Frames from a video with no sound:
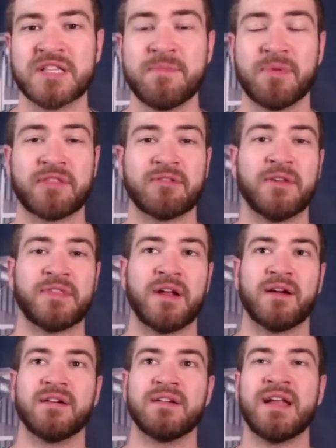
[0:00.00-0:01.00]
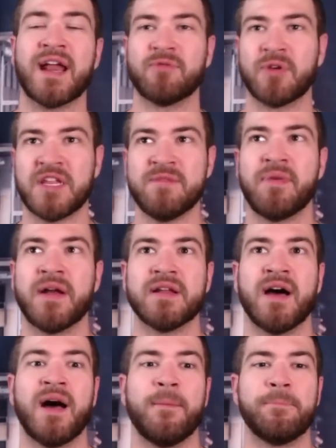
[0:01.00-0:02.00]
sleeper to throw out there, not a rookie, but
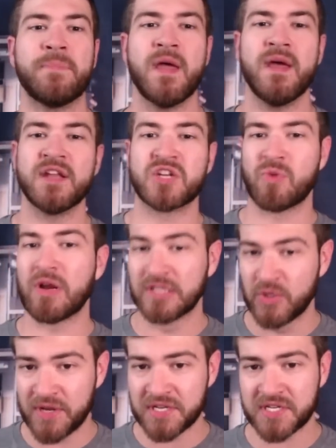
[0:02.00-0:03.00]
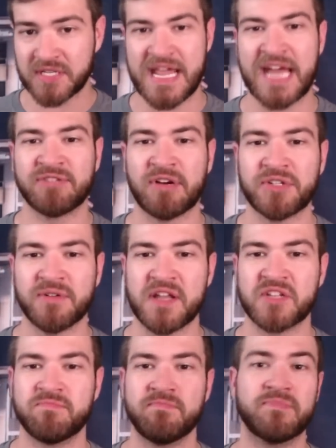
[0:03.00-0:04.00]
Terrell Lewis, the edge rusher,
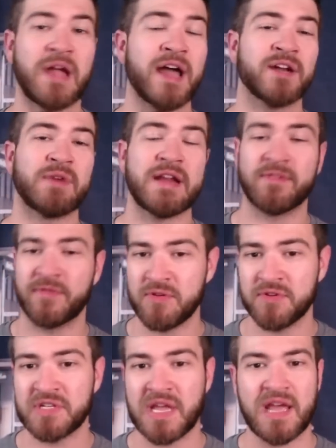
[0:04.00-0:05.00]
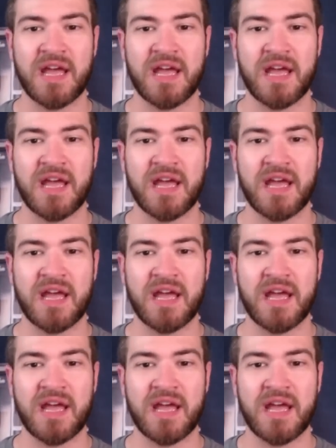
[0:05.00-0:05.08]
has gotten rave reviews.